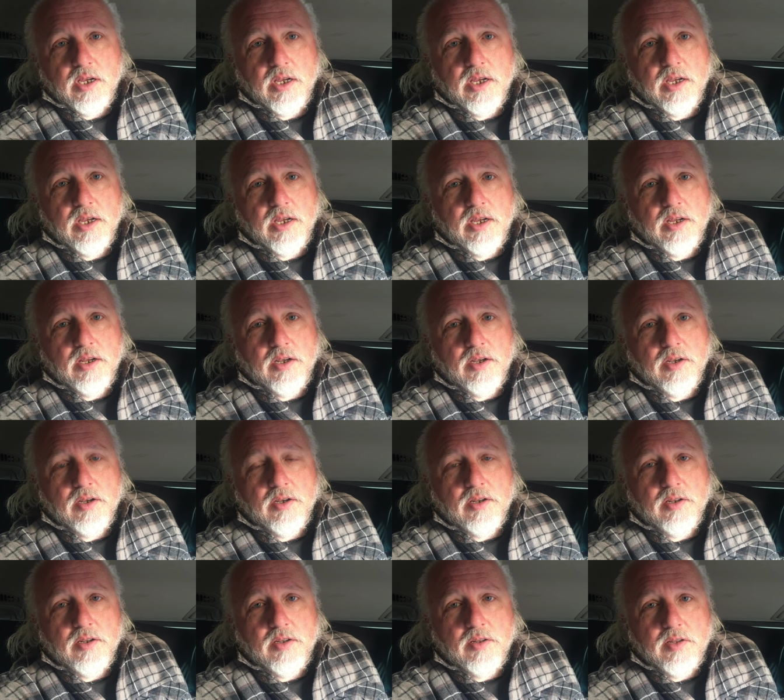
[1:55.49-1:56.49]
And
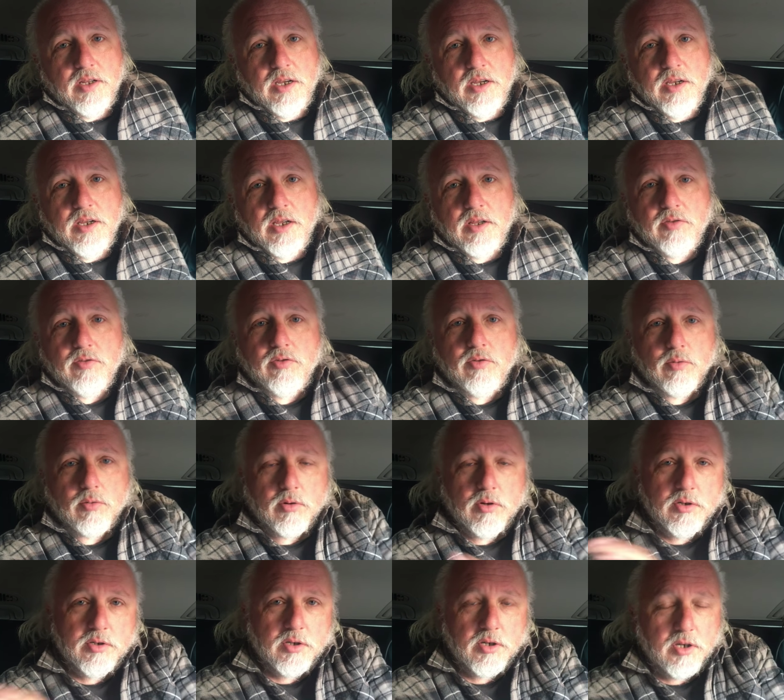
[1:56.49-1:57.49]
then he has
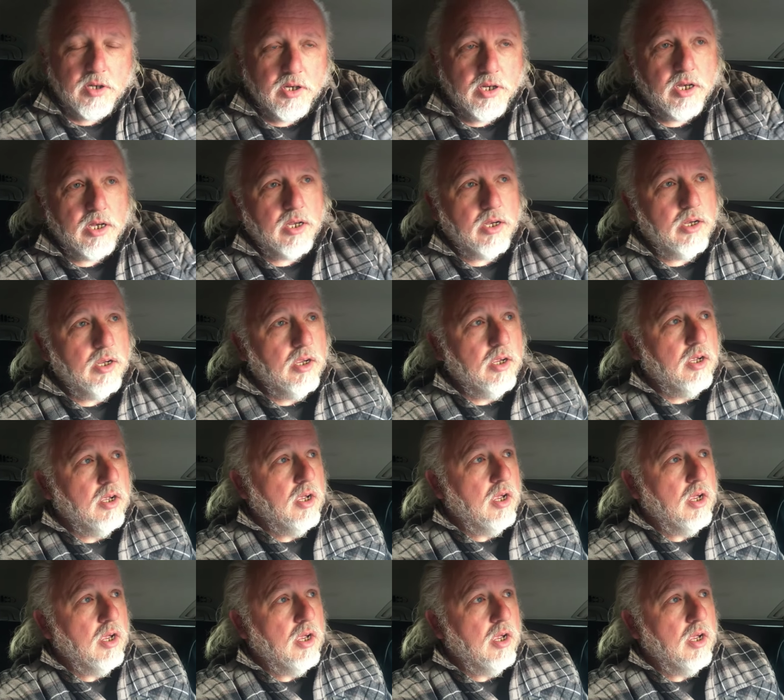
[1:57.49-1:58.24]
storage on the end.